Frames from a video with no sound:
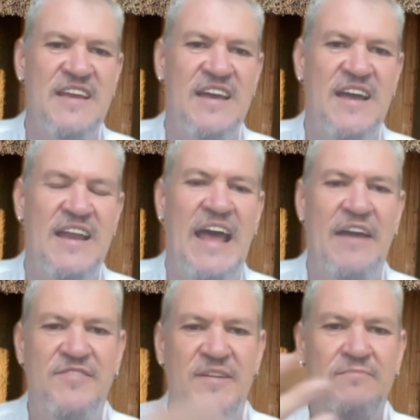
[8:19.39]
Uh, I
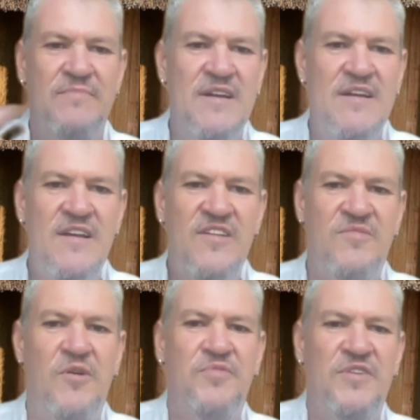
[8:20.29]
have some
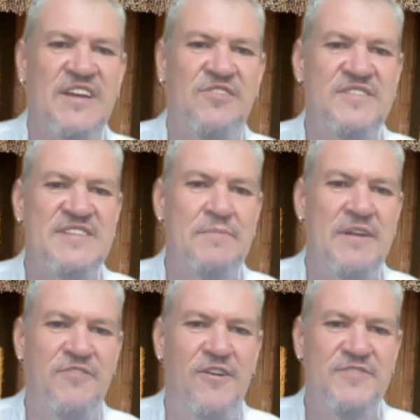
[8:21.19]
small projects which I'm
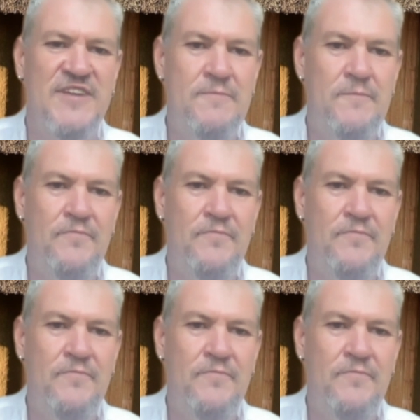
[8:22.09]
involved in.